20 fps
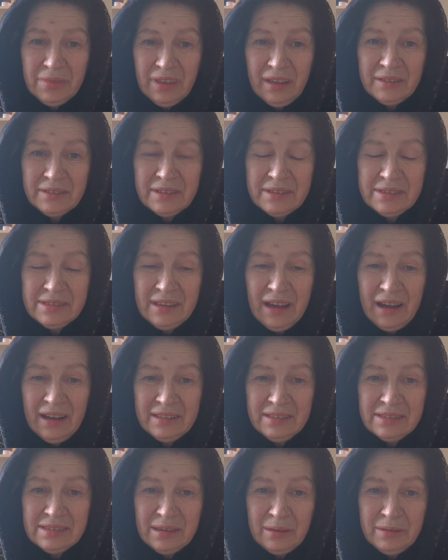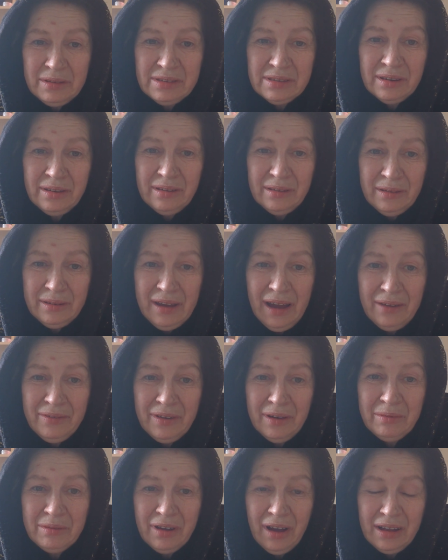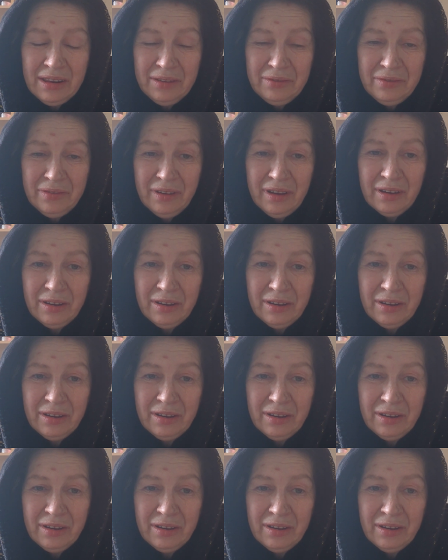You understand? So we have kind